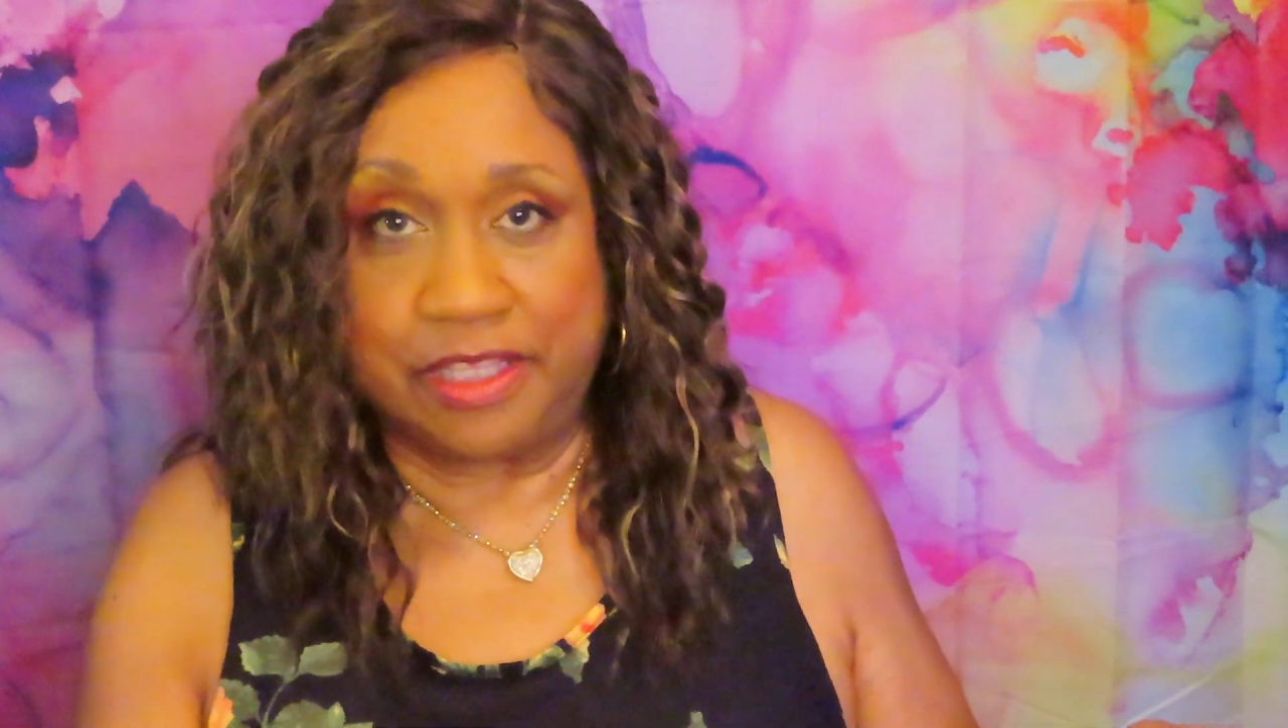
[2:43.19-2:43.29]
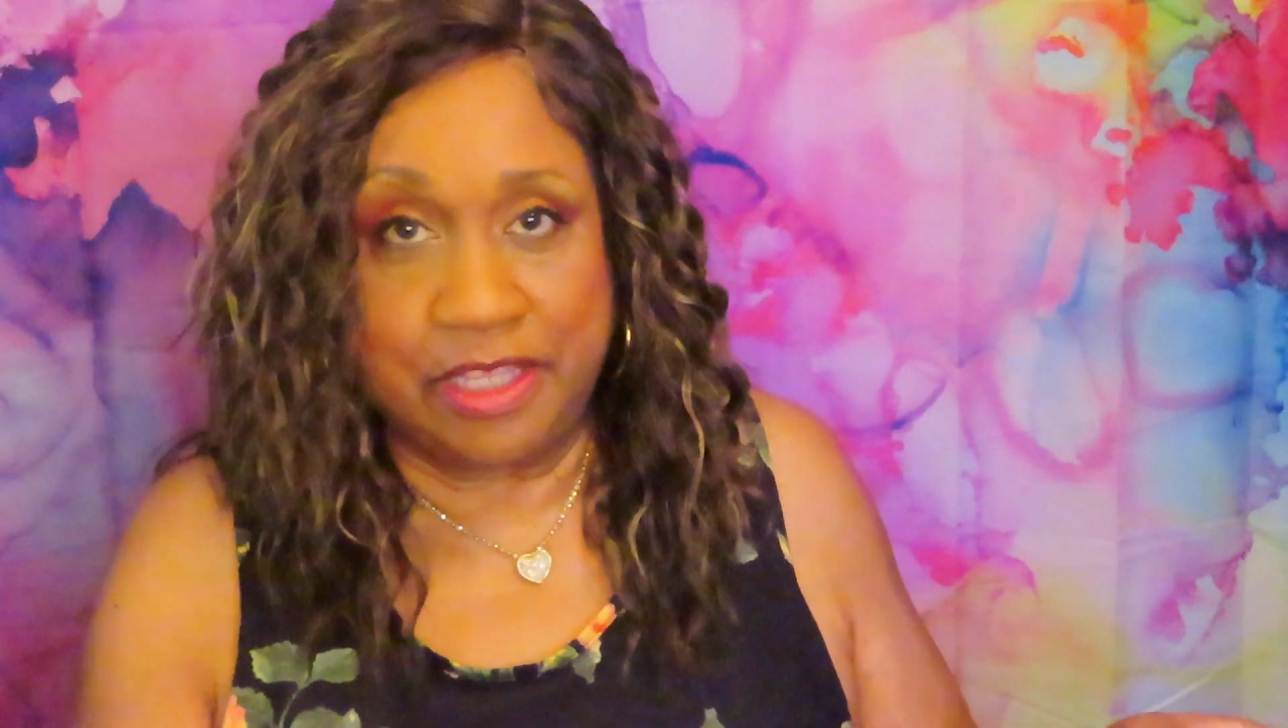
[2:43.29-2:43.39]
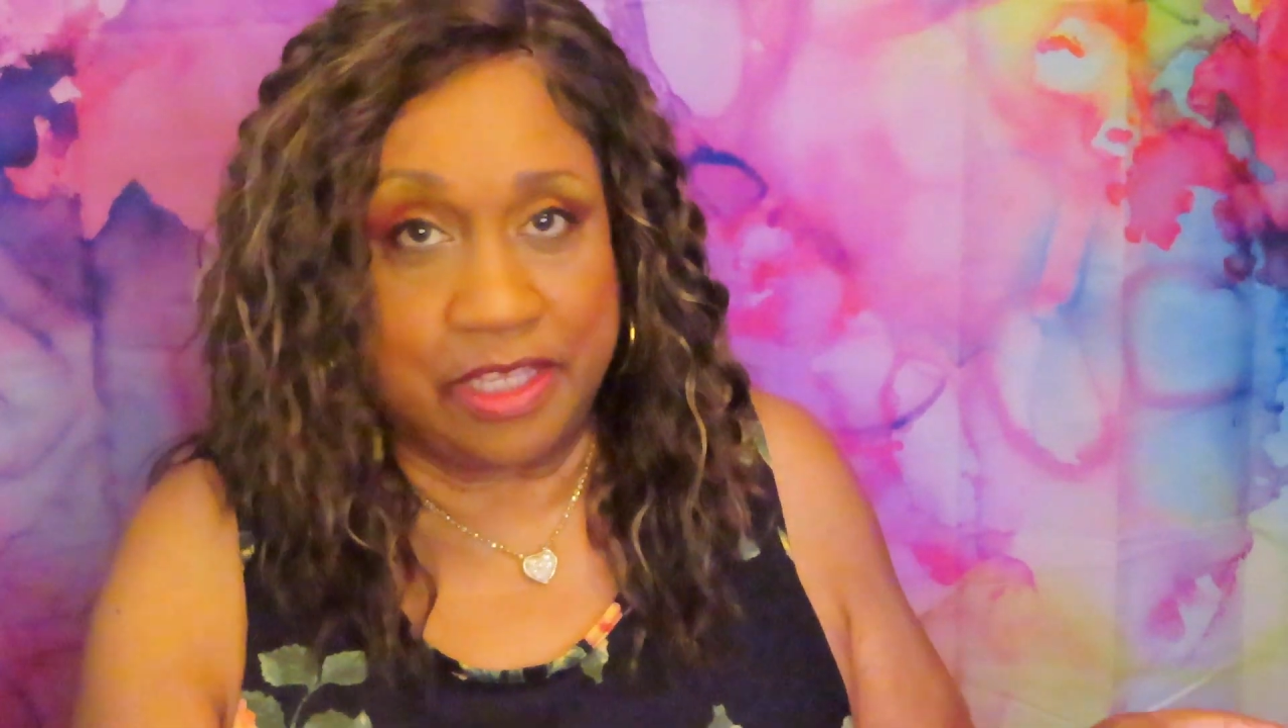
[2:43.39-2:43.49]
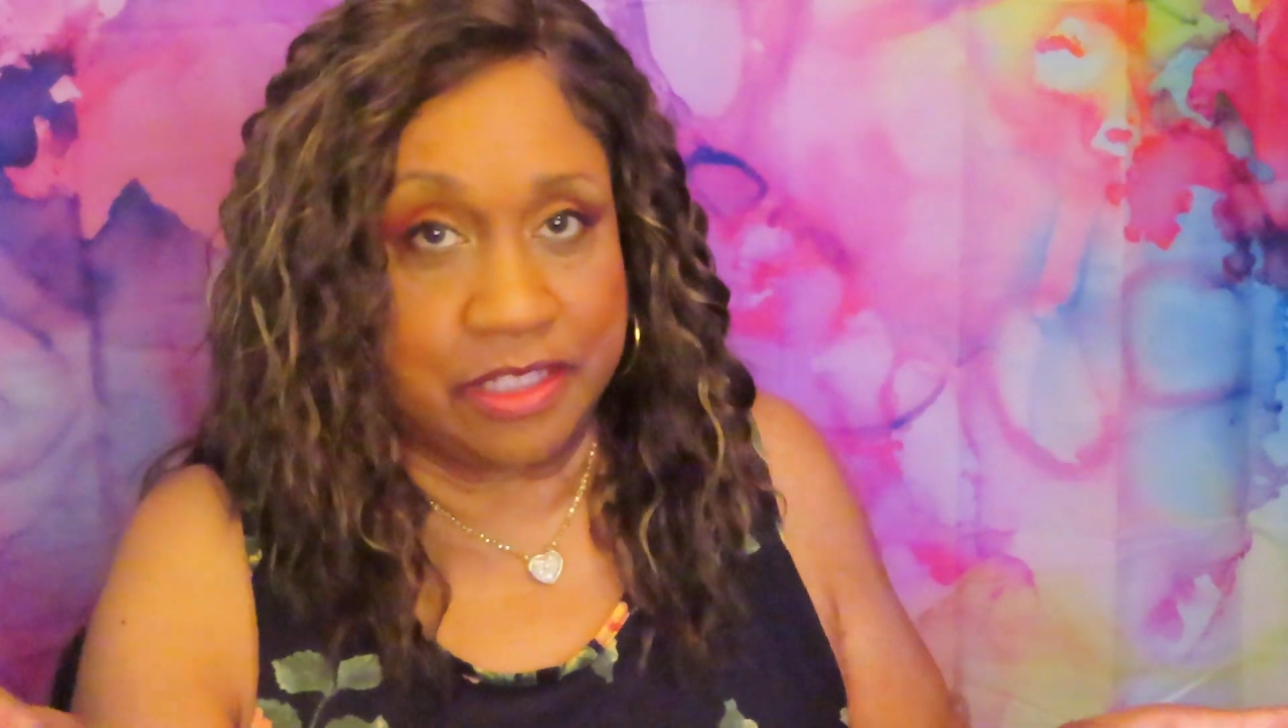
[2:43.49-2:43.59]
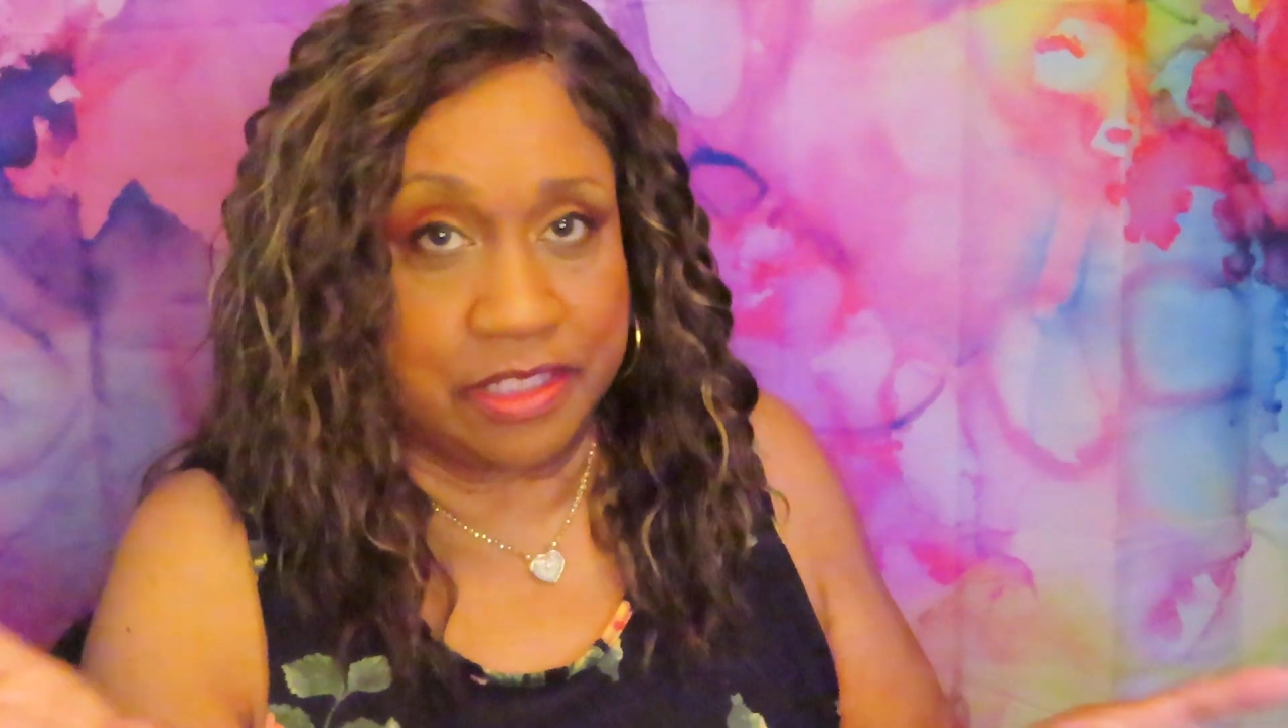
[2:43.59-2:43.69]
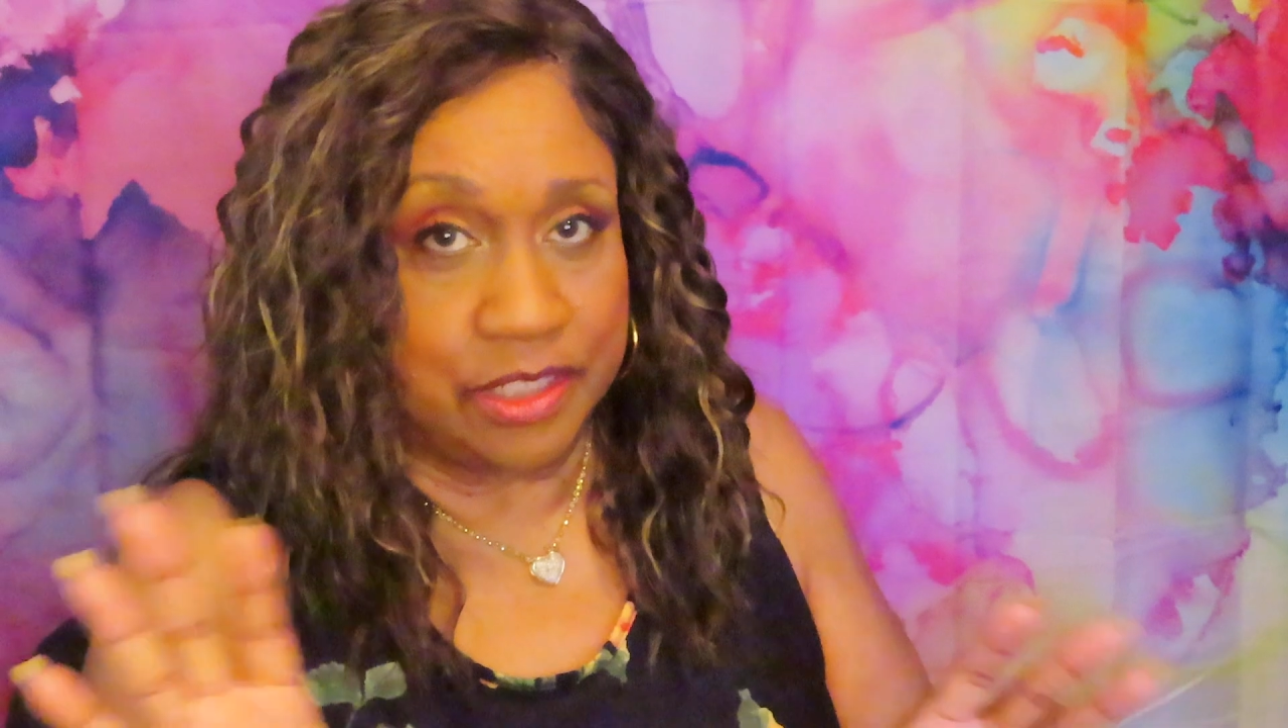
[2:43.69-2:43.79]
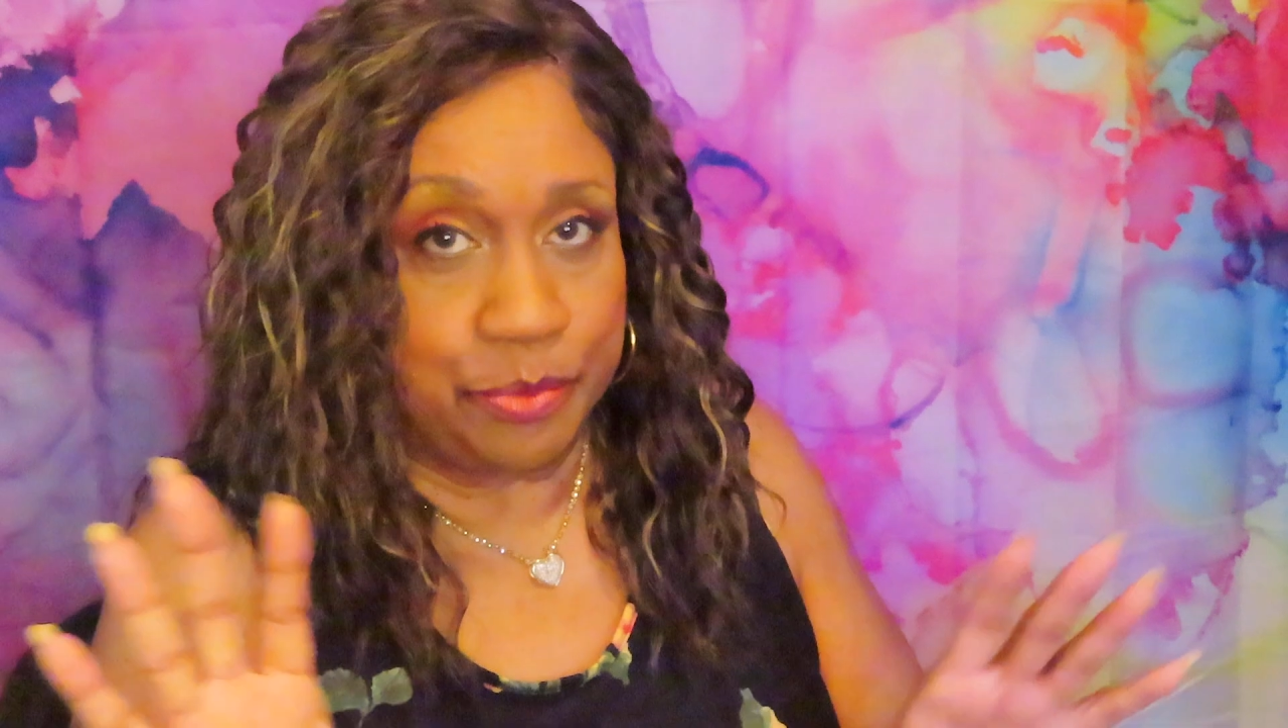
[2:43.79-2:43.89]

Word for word: I think it's a